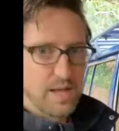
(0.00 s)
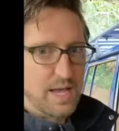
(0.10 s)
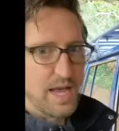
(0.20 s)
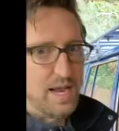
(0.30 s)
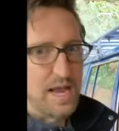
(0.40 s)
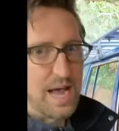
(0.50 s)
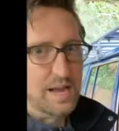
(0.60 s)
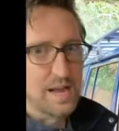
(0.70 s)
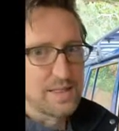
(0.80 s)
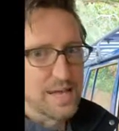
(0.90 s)
And I
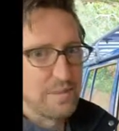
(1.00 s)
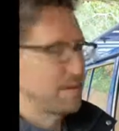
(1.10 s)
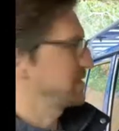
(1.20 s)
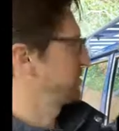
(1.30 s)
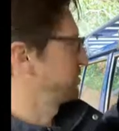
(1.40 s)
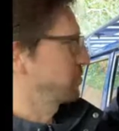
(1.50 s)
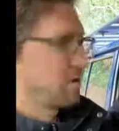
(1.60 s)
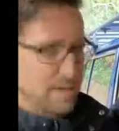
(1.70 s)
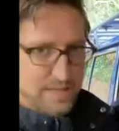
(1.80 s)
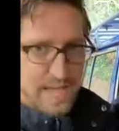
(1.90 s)
got that because I was worried
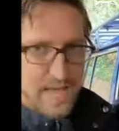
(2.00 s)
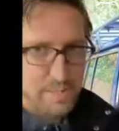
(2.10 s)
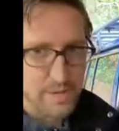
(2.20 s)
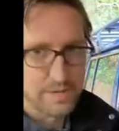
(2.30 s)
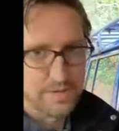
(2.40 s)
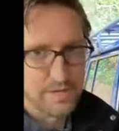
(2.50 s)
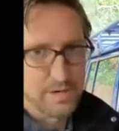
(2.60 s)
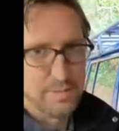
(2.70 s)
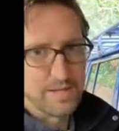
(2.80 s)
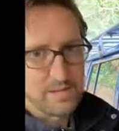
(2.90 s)
about the A-pillars
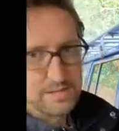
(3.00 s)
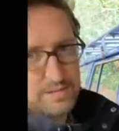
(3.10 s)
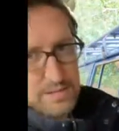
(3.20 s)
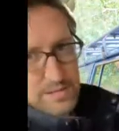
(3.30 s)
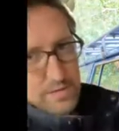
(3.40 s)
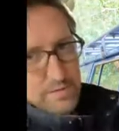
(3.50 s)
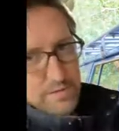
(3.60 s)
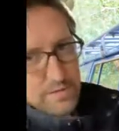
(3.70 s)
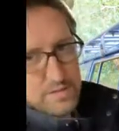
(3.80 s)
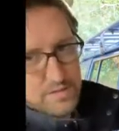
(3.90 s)
here, about the
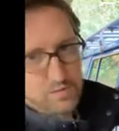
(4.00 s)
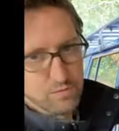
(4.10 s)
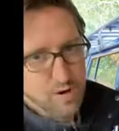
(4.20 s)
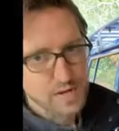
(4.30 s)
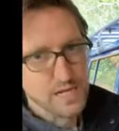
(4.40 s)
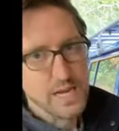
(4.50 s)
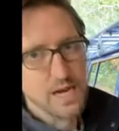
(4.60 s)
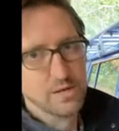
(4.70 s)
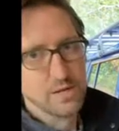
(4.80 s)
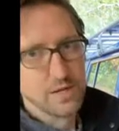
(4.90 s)
self-leveling just running
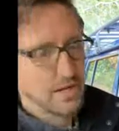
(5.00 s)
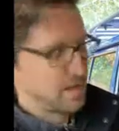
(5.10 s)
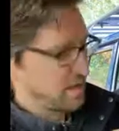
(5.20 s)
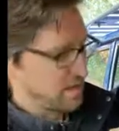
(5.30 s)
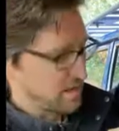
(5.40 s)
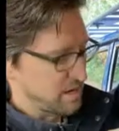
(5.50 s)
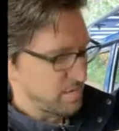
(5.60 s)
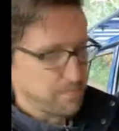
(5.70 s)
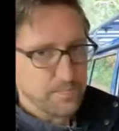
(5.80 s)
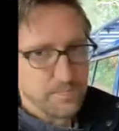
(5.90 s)
down
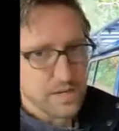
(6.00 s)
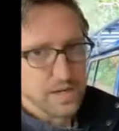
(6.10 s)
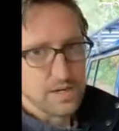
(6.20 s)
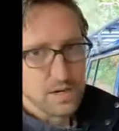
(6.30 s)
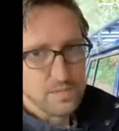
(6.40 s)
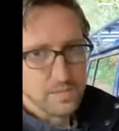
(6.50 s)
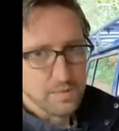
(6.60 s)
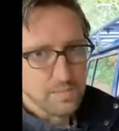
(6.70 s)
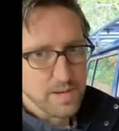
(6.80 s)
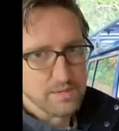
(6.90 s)
and causing a
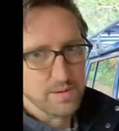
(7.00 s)
big mess.